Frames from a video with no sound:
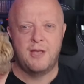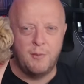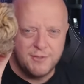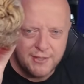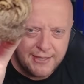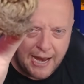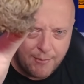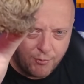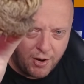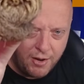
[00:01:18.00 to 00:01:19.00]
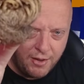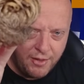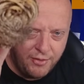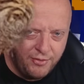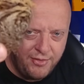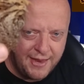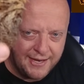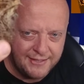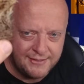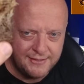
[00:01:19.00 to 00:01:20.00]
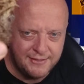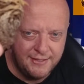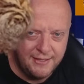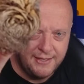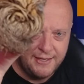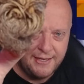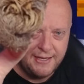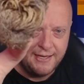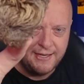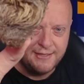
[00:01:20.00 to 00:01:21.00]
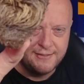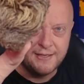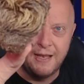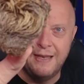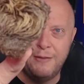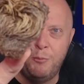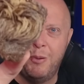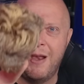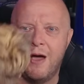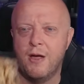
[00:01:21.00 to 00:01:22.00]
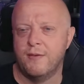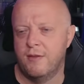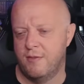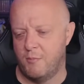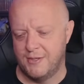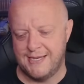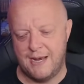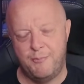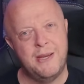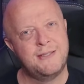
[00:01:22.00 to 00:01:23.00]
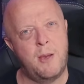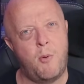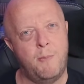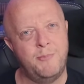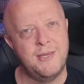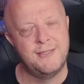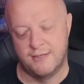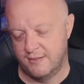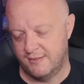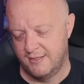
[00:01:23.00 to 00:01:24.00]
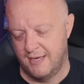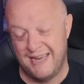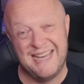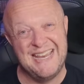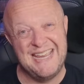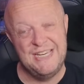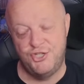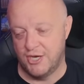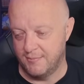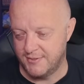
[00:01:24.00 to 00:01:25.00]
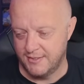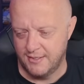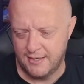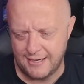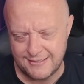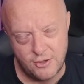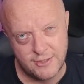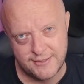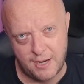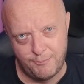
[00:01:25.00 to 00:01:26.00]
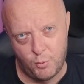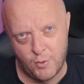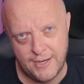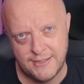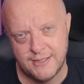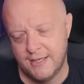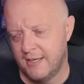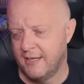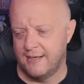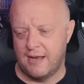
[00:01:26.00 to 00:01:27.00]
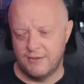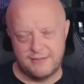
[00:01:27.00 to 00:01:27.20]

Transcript: up to the camera. This is a little plant that my dad picked up on business in Egypt, and it's like a tumbleweed. Now,